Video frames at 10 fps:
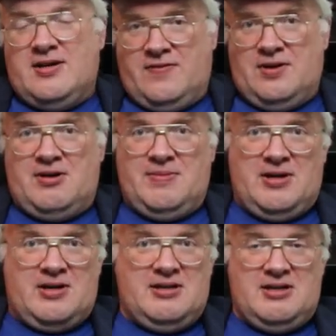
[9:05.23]
For Lauri
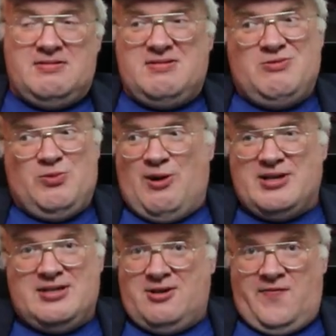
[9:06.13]
it
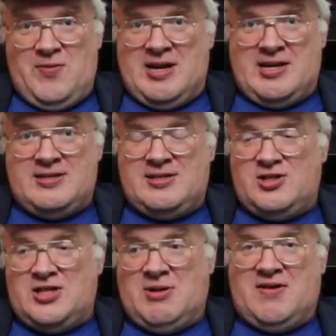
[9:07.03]
wasn't tough to make that
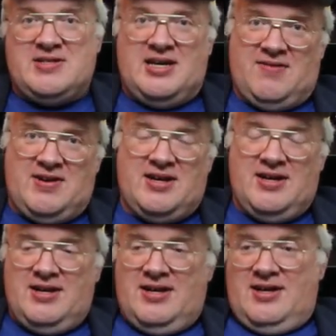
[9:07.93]
decision. Now, obviously, having
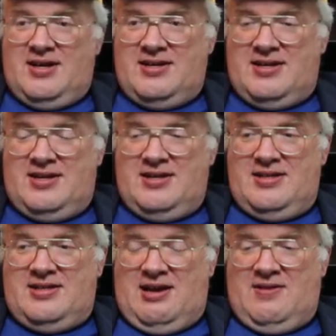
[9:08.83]

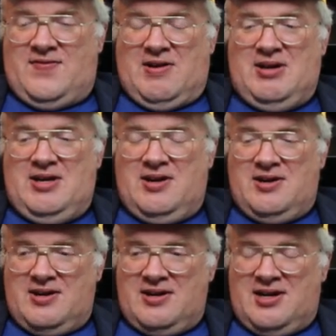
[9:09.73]
the very
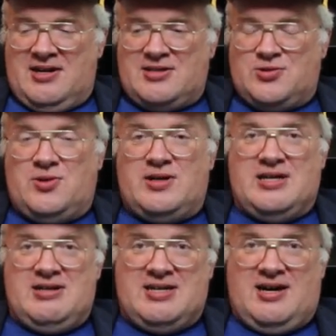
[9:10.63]
young and
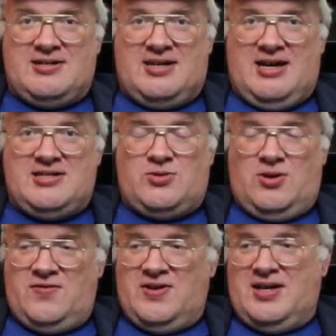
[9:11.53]
extraordinarily talented Lassi
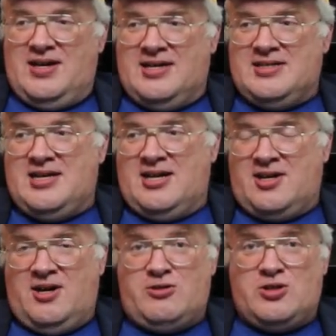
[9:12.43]
Tuovi as his head
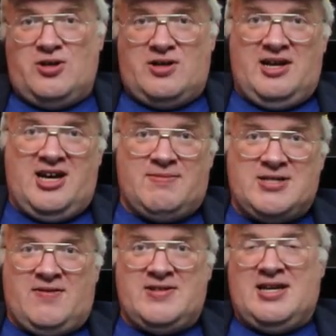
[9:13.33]
coach certainly
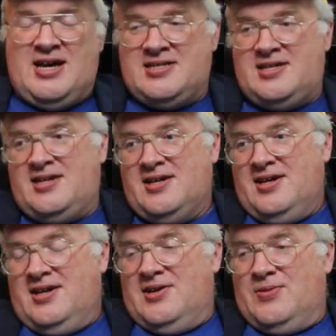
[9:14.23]
helps. Obviously, Lassi
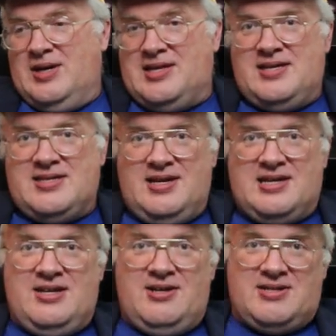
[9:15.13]
with his
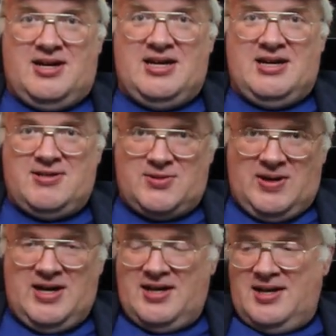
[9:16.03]
Lincoln Utah now as
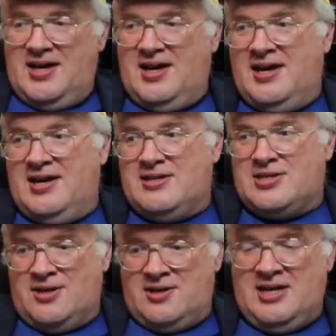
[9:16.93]
well uh,
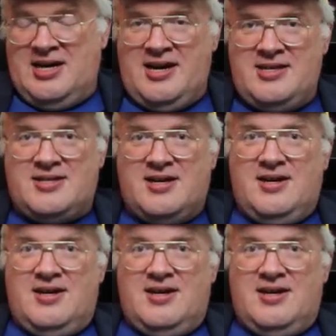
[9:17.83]
certainly aids.